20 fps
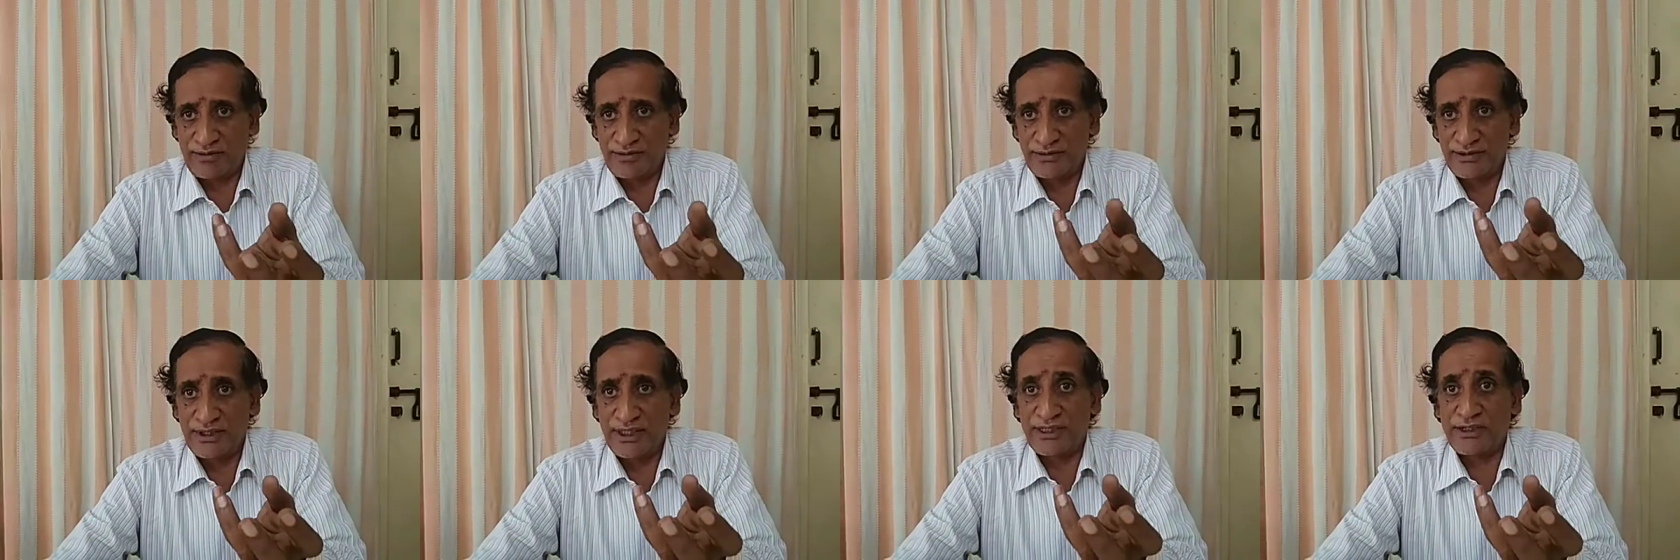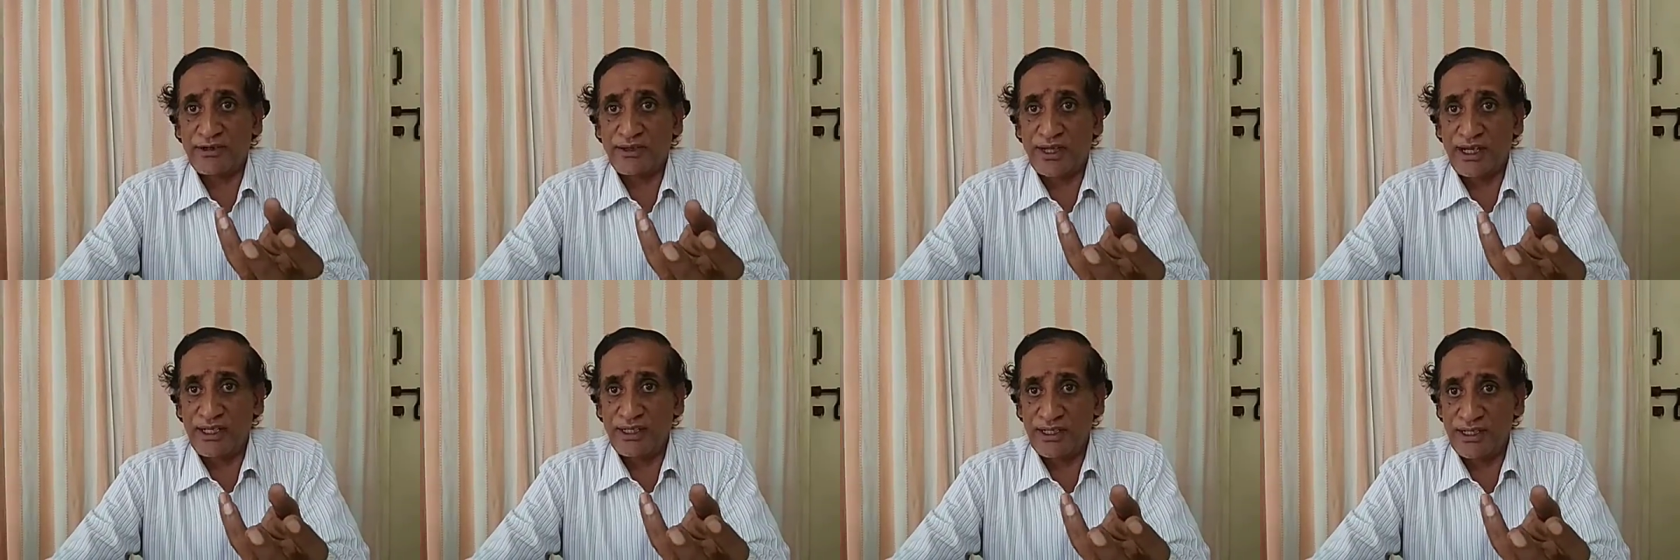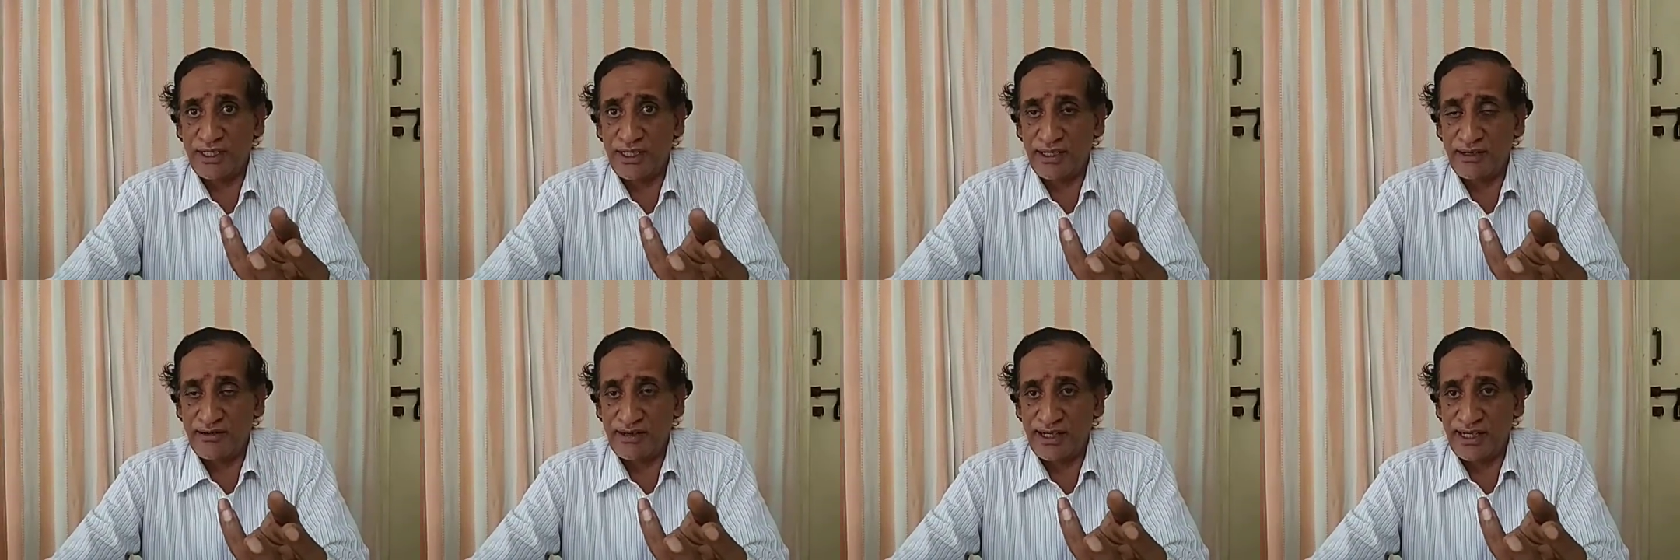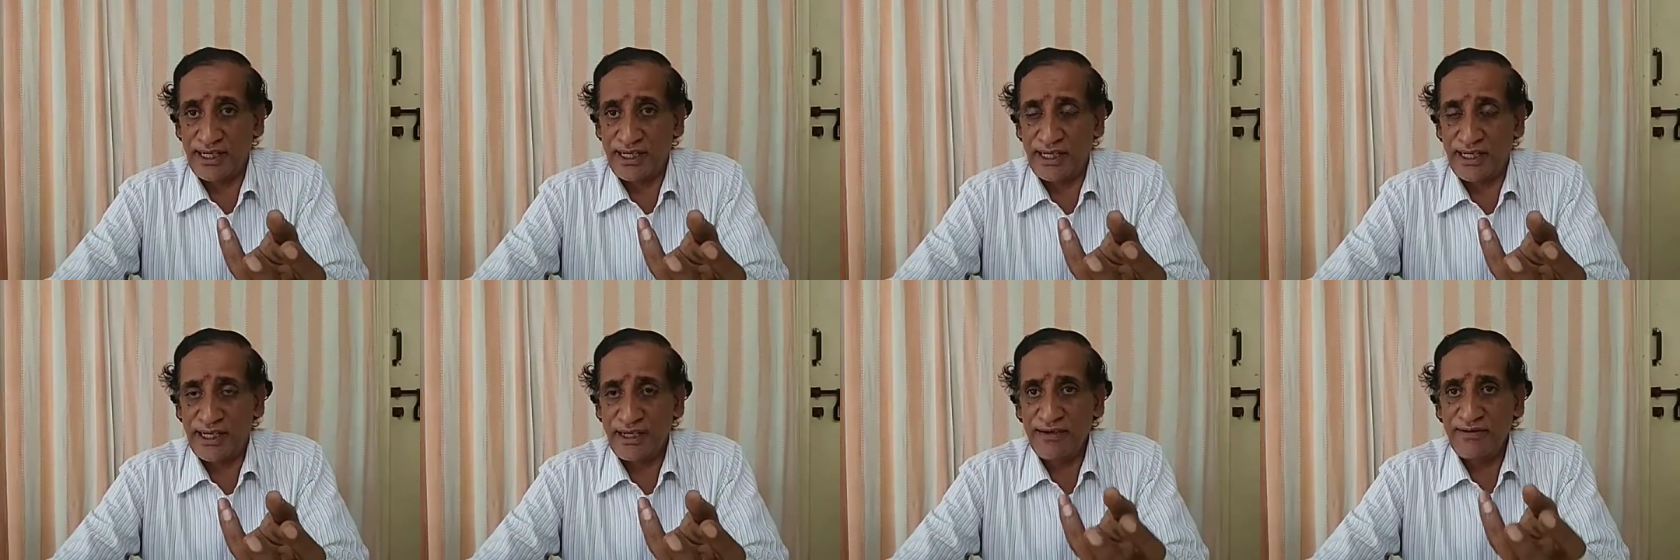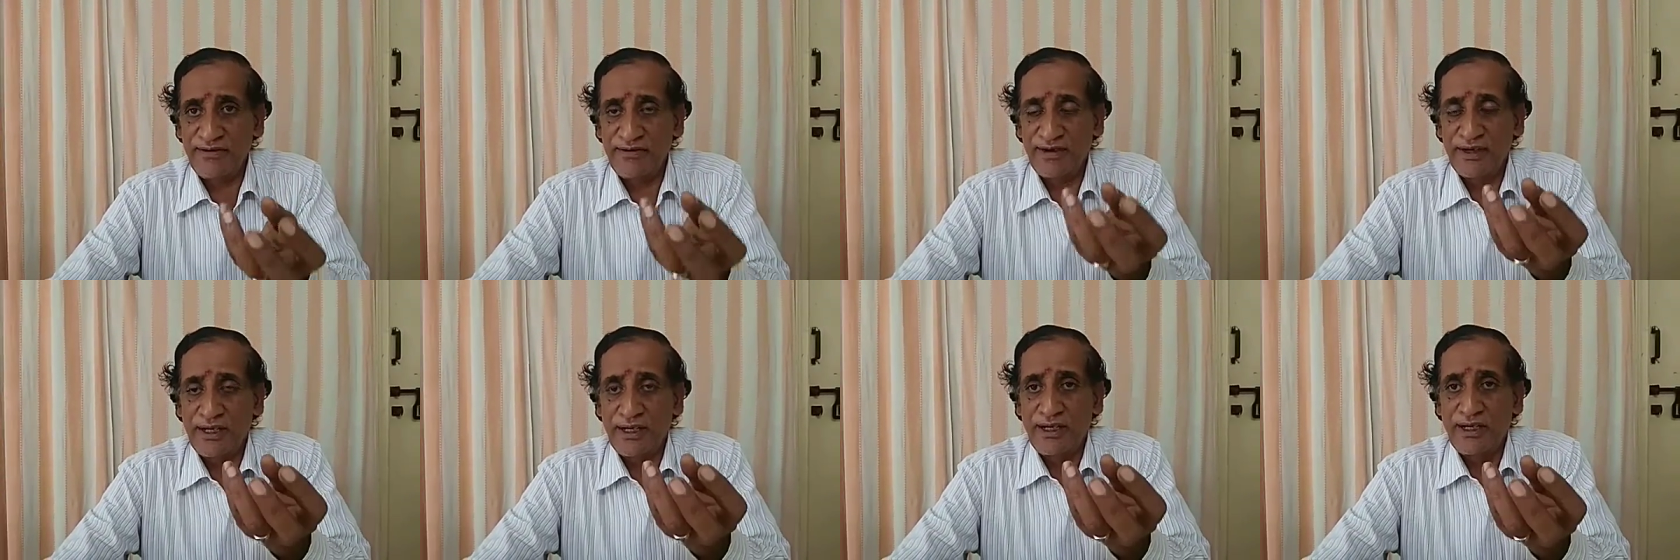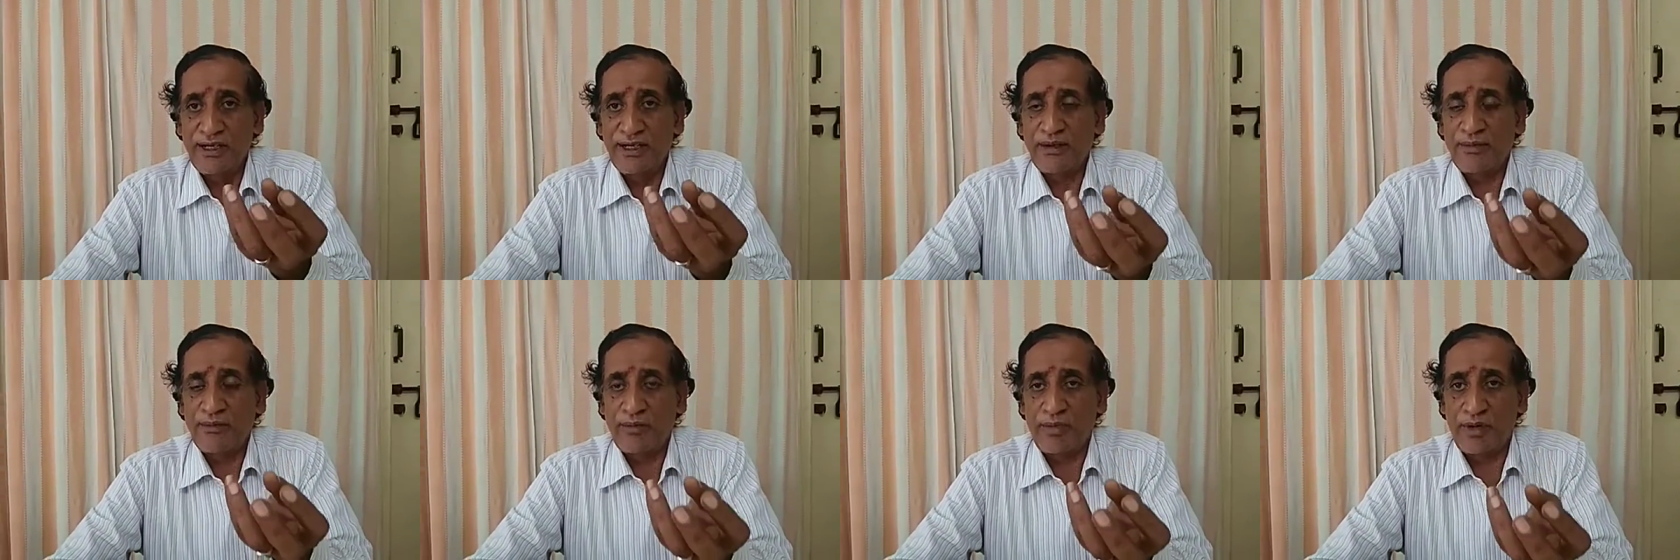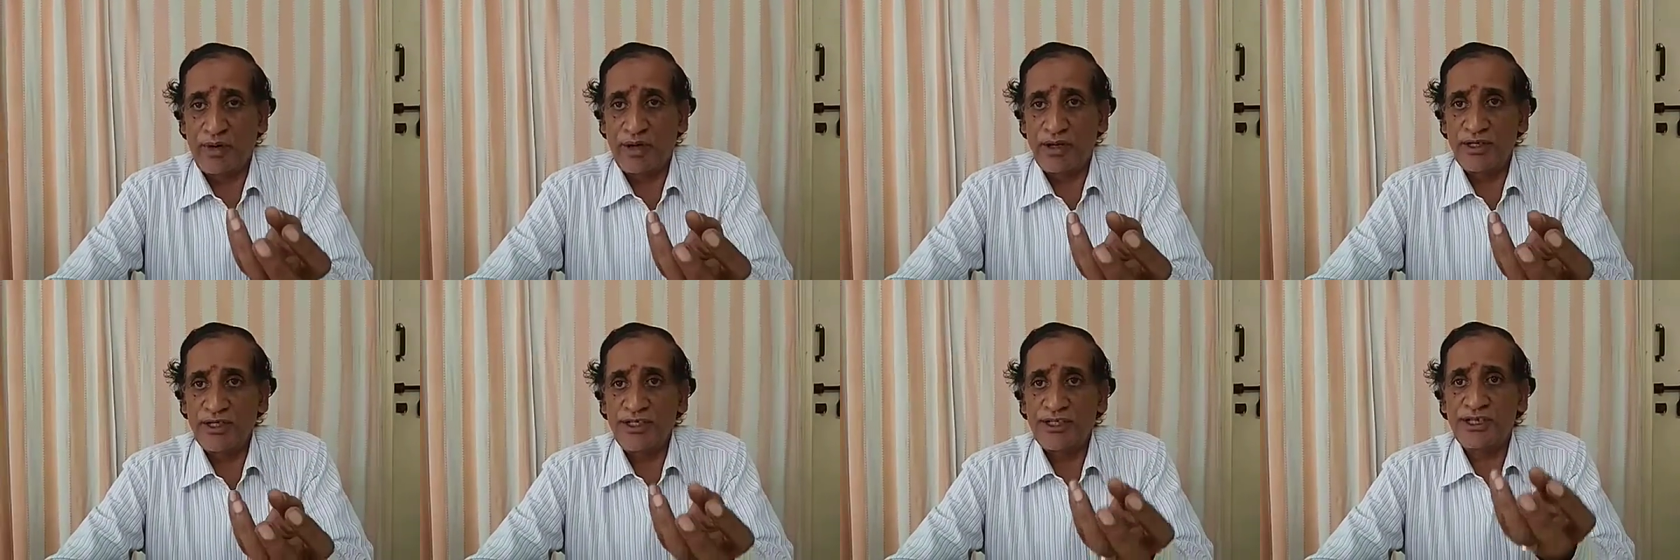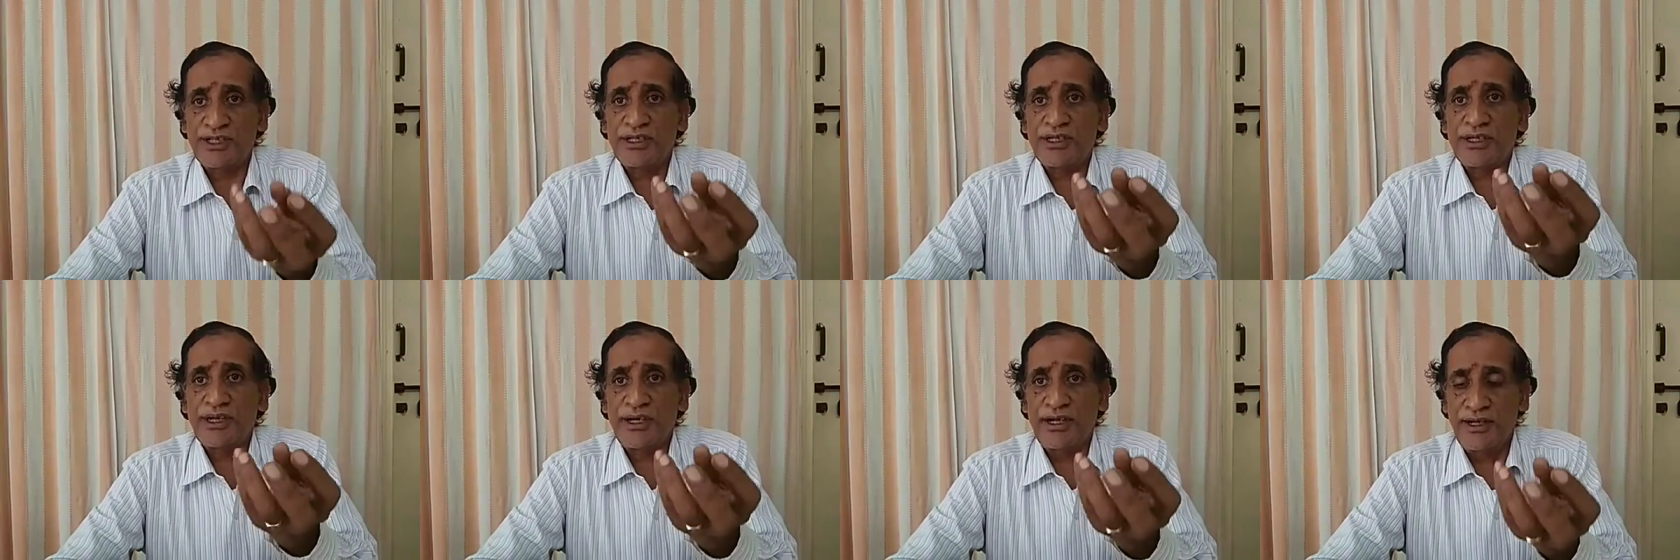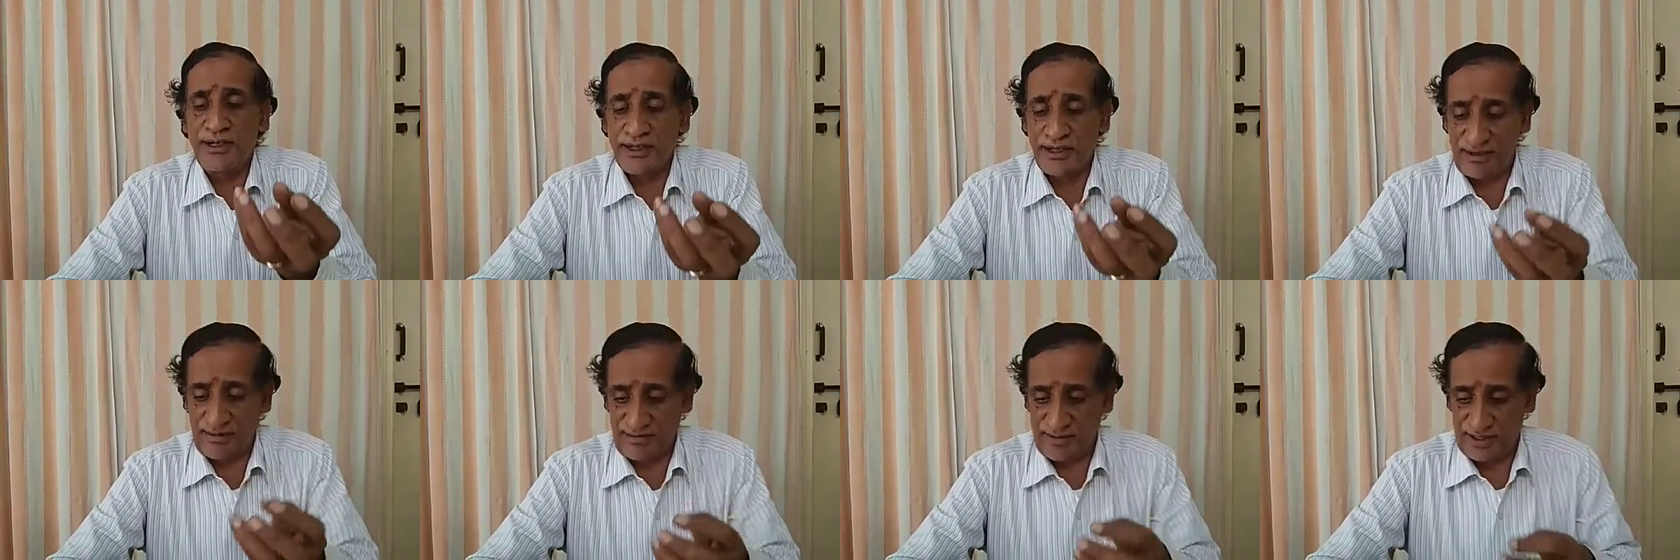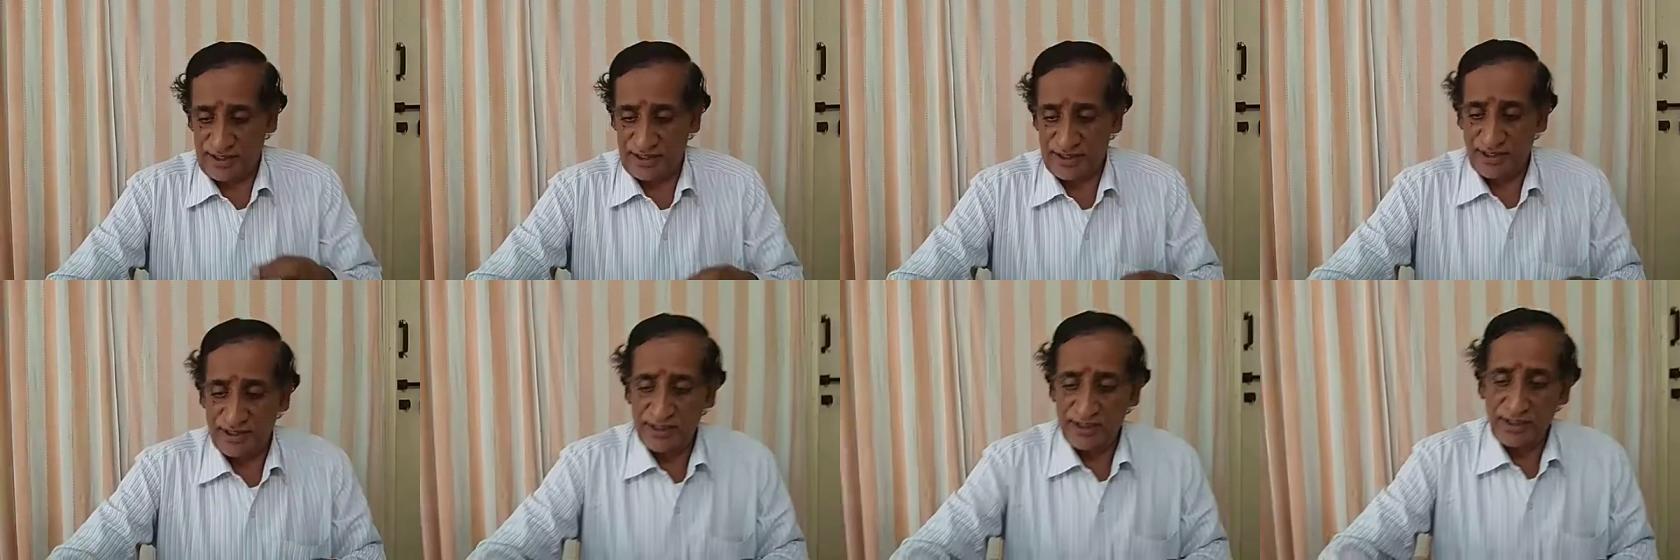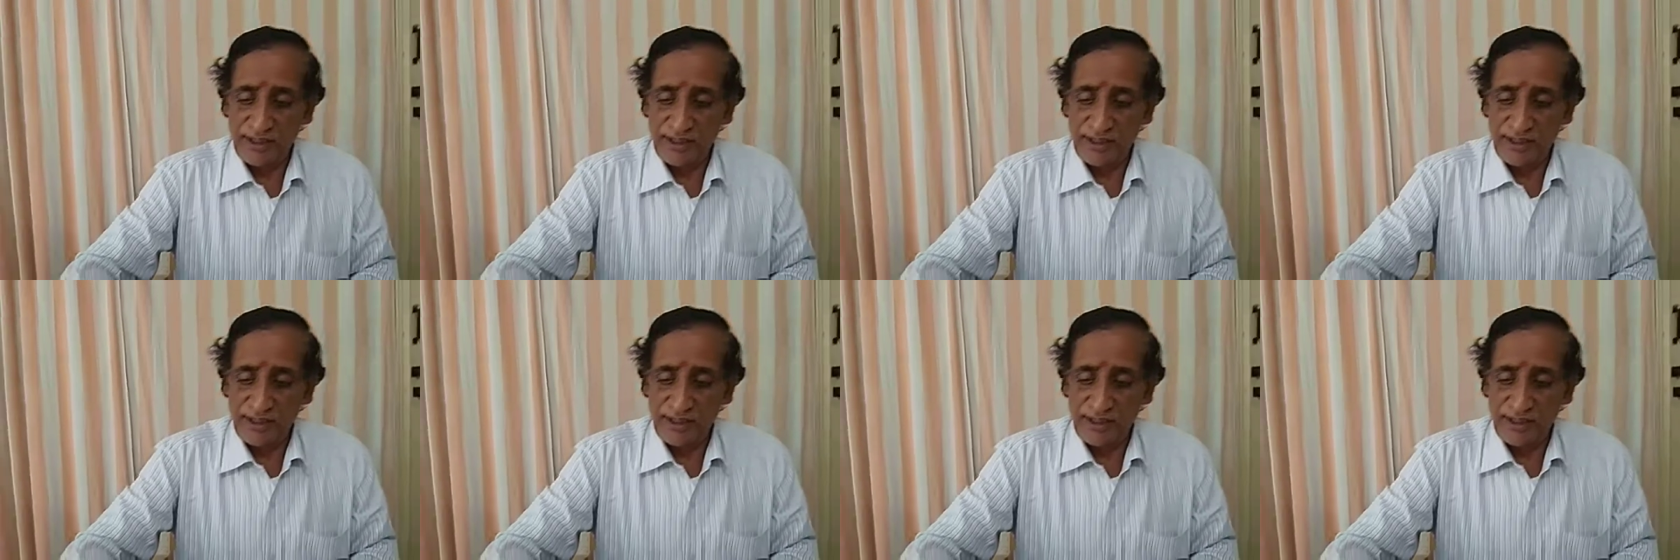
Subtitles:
That you can see in our daily life, ponds and rivers.